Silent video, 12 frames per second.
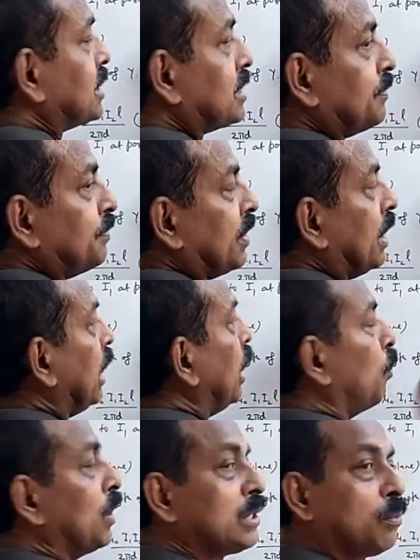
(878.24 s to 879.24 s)
When the
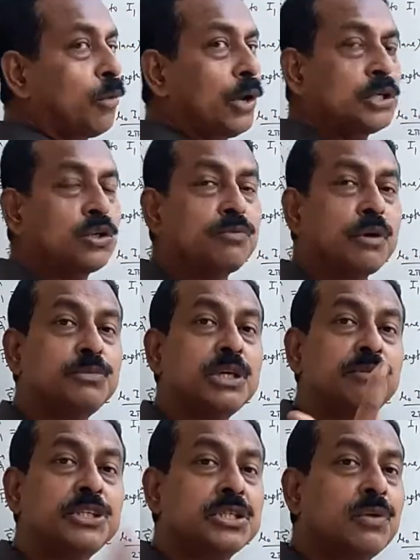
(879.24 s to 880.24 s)
point of observation
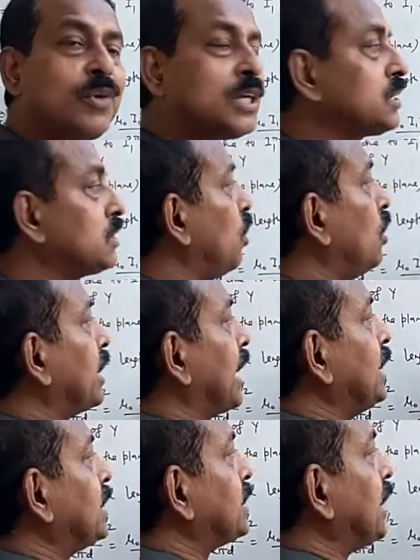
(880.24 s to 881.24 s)
was on right side, we
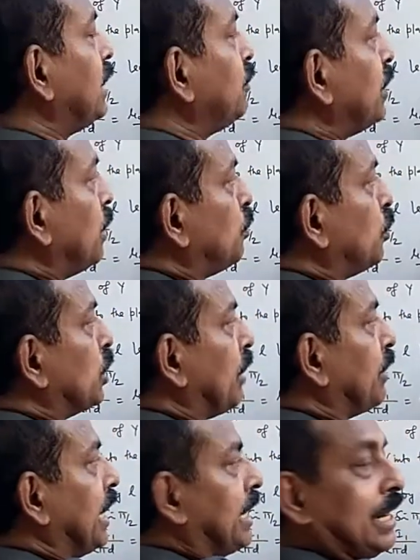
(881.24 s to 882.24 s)
have put our hand like
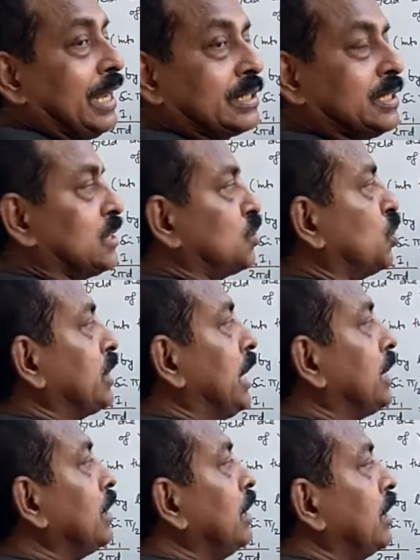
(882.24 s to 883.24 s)
this, so that
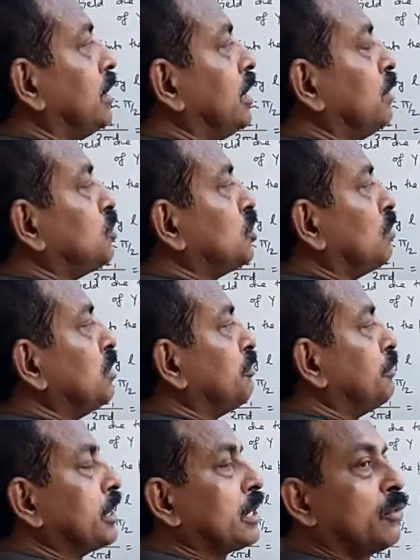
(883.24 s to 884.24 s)
tips of the finger will
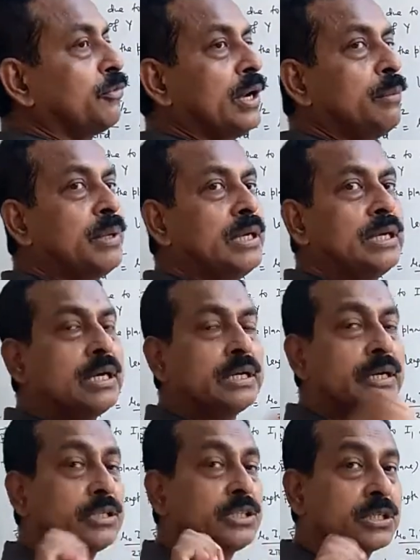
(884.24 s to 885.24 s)
be touching the
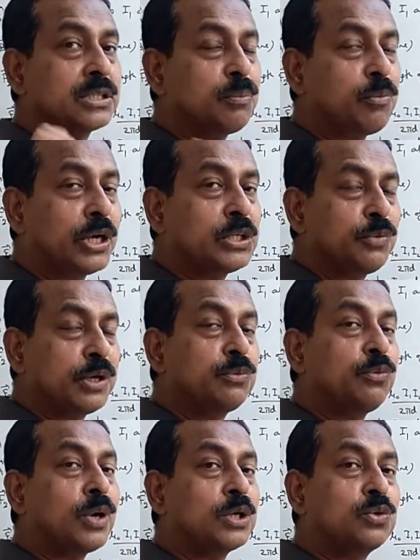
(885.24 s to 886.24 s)
point where we want to
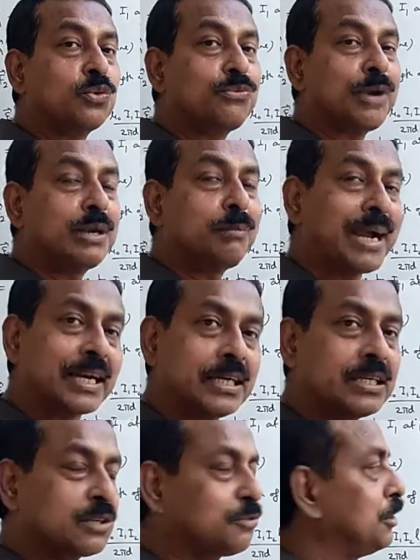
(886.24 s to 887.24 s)
find magnetic field.
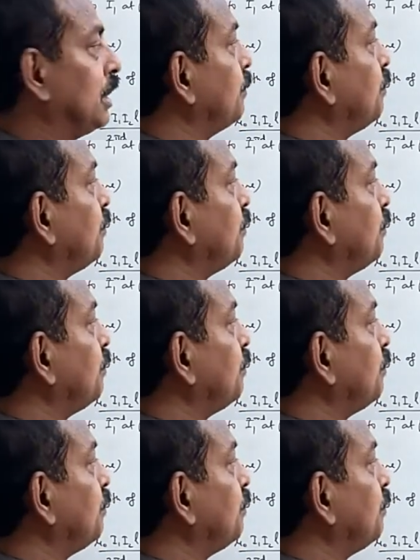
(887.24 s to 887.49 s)
And